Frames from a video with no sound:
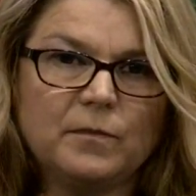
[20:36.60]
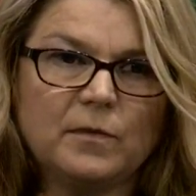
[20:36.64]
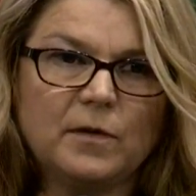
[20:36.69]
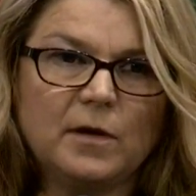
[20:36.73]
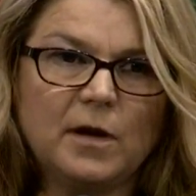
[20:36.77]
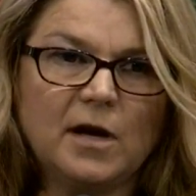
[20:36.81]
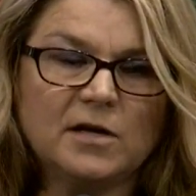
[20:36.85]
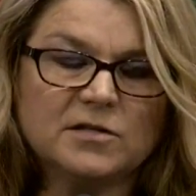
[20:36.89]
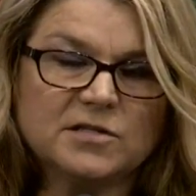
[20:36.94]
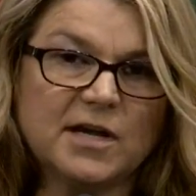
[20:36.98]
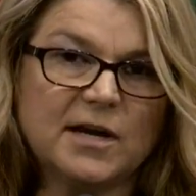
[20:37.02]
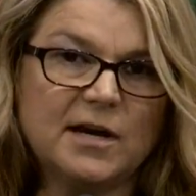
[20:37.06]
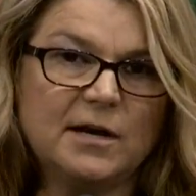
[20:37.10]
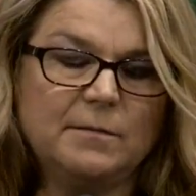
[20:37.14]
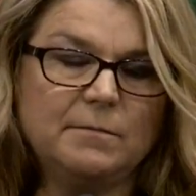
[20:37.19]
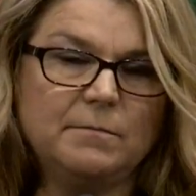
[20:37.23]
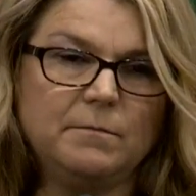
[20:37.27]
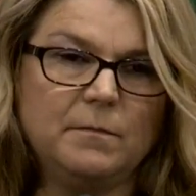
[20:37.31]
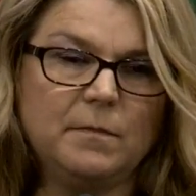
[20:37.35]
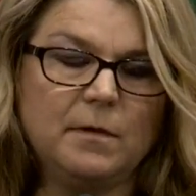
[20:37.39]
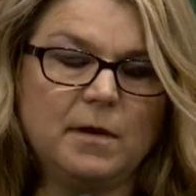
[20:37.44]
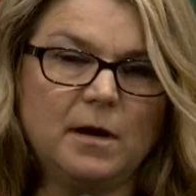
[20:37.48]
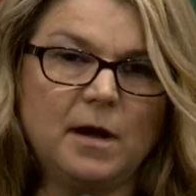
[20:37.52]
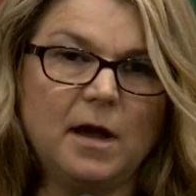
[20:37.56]
outside
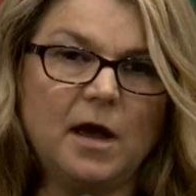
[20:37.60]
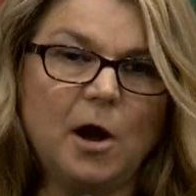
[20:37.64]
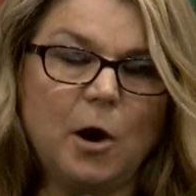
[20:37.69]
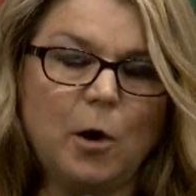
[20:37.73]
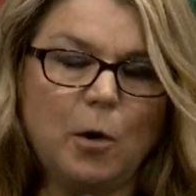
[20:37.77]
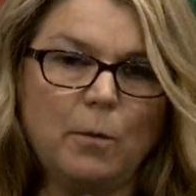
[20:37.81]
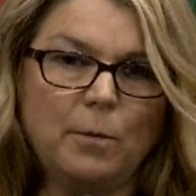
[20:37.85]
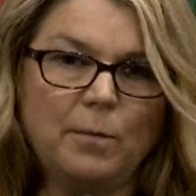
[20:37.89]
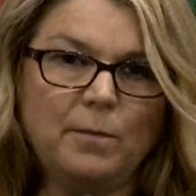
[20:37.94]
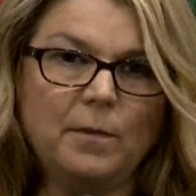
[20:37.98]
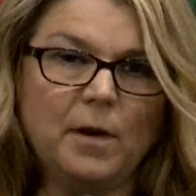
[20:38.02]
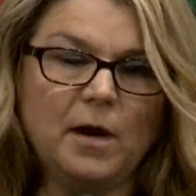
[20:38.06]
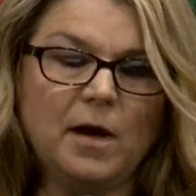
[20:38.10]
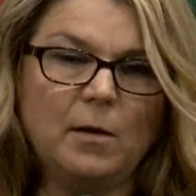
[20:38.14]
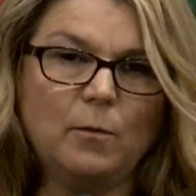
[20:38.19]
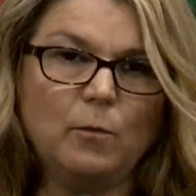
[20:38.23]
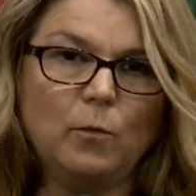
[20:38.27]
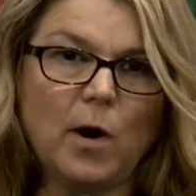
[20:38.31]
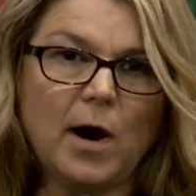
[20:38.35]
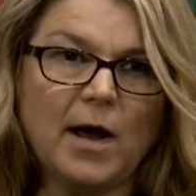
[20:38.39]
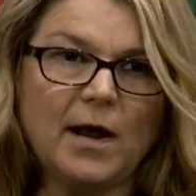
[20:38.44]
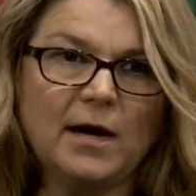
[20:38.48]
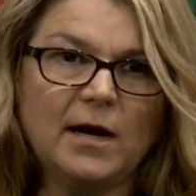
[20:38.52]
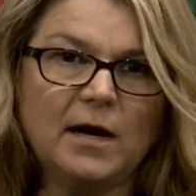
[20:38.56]
help
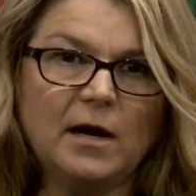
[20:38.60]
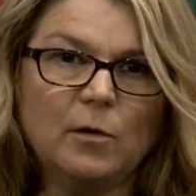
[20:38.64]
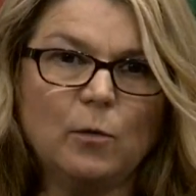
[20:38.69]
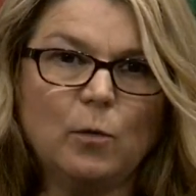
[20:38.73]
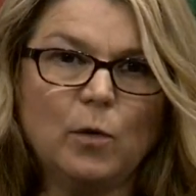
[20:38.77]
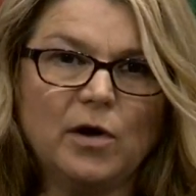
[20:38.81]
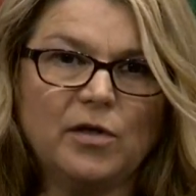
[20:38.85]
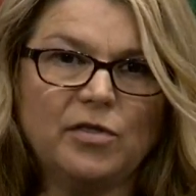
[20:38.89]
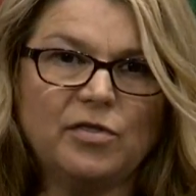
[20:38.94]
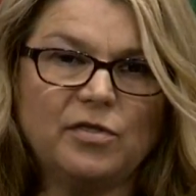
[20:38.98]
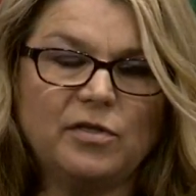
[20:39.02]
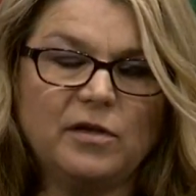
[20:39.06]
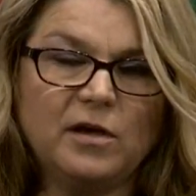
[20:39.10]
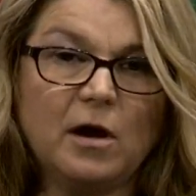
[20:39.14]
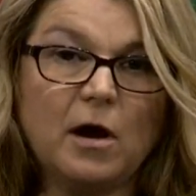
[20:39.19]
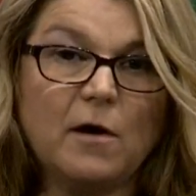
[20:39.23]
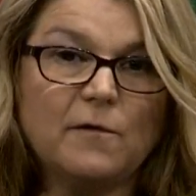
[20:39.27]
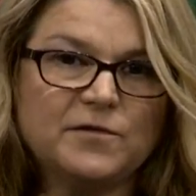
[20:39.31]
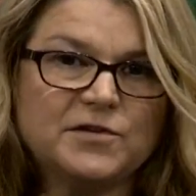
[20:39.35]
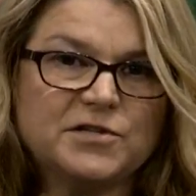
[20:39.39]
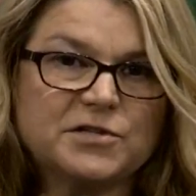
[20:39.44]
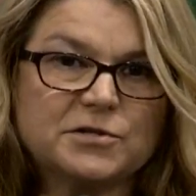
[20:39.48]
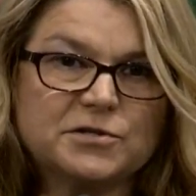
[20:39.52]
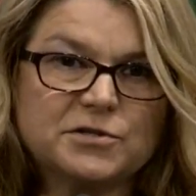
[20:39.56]
riding with the
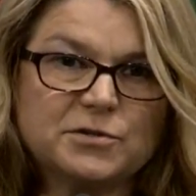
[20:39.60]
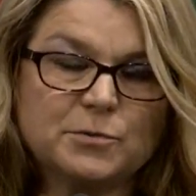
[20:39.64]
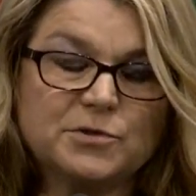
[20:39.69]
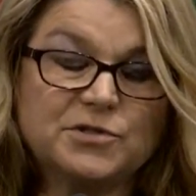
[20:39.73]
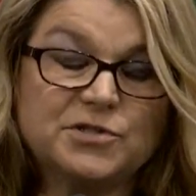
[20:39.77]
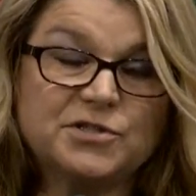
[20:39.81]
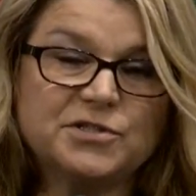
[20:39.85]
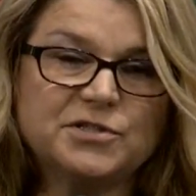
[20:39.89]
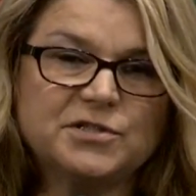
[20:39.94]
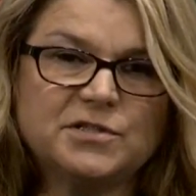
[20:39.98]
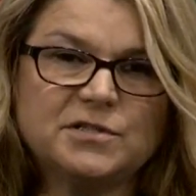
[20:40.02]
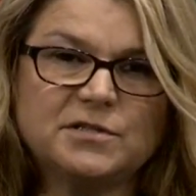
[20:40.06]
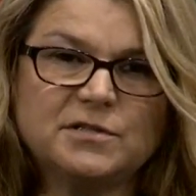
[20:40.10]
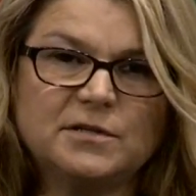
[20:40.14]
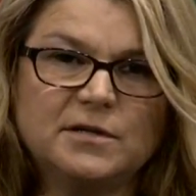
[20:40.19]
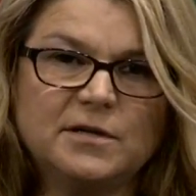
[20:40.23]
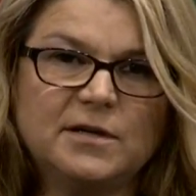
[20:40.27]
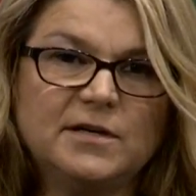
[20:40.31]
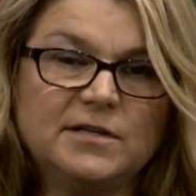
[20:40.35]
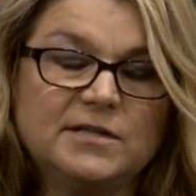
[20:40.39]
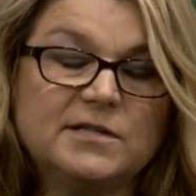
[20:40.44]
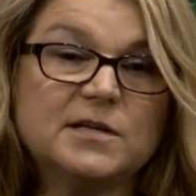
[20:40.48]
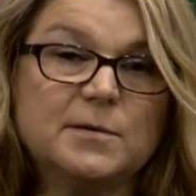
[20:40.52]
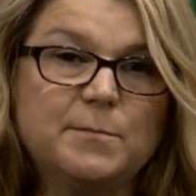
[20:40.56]
officers,
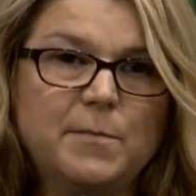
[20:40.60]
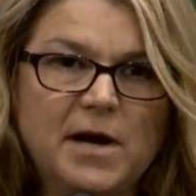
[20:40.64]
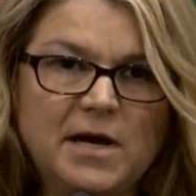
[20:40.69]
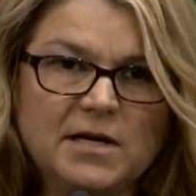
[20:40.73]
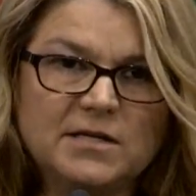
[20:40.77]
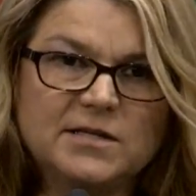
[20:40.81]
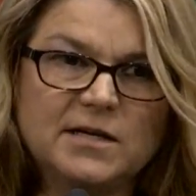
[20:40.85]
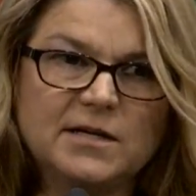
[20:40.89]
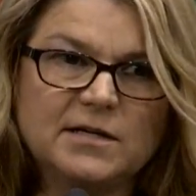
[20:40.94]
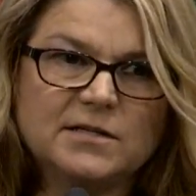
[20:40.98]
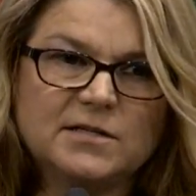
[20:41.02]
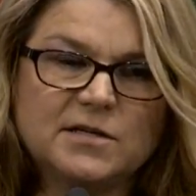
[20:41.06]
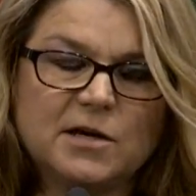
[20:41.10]
it's amazing.